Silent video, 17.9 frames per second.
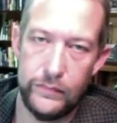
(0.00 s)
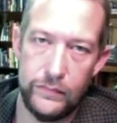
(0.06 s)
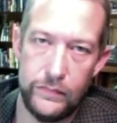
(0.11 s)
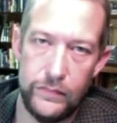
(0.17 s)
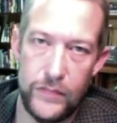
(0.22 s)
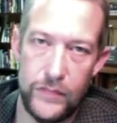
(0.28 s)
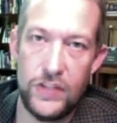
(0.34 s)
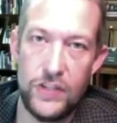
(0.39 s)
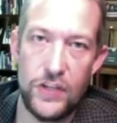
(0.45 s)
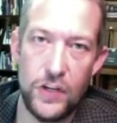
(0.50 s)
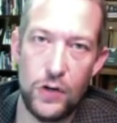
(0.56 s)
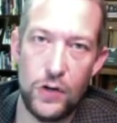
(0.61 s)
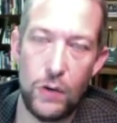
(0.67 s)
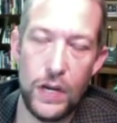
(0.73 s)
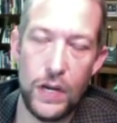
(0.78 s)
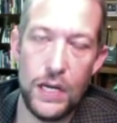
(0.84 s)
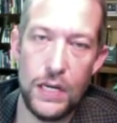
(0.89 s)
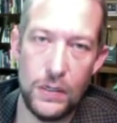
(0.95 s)

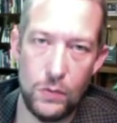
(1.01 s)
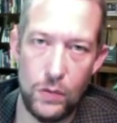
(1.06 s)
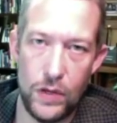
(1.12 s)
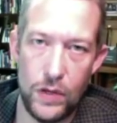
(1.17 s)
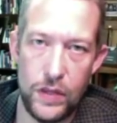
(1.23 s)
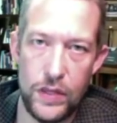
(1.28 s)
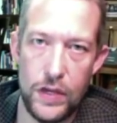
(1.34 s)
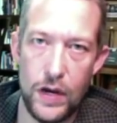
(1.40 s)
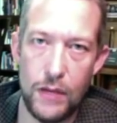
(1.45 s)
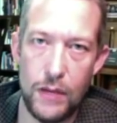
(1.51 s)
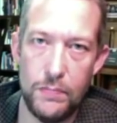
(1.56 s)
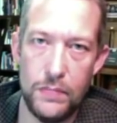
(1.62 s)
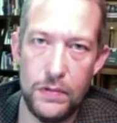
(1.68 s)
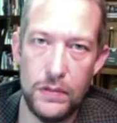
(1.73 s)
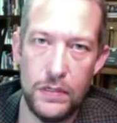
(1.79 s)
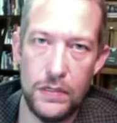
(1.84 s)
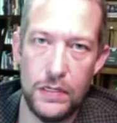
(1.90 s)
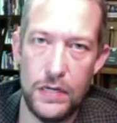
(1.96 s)
disagreeing with the
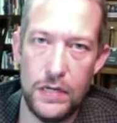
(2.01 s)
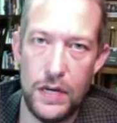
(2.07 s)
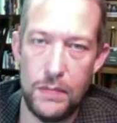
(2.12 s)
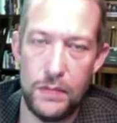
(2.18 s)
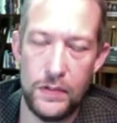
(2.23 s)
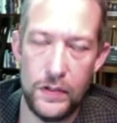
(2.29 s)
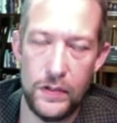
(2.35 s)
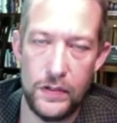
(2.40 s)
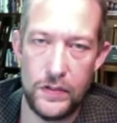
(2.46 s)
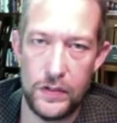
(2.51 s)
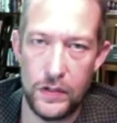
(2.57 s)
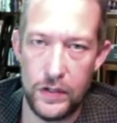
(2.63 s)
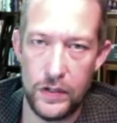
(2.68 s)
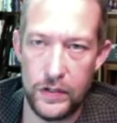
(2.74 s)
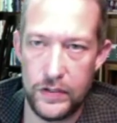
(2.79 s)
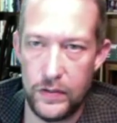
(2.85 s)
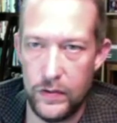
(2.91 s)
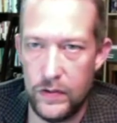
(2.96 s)
omnipotence and
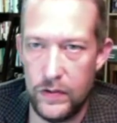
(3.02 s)
also the